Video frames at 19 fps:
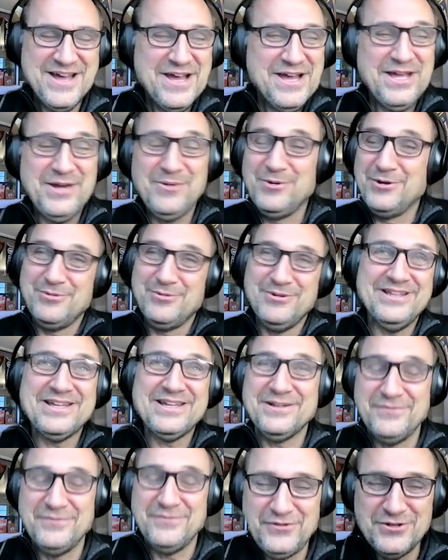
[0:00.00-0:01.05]
It would really
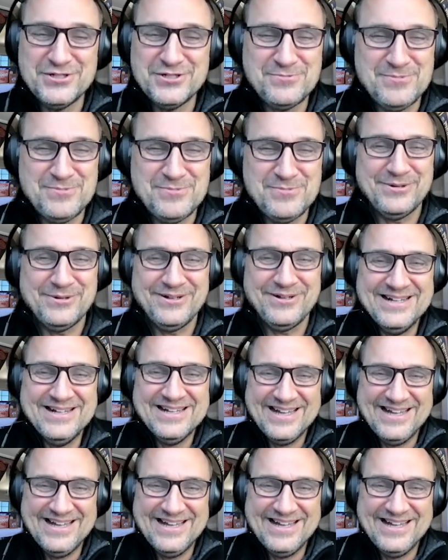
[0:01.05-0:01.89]
confuse people.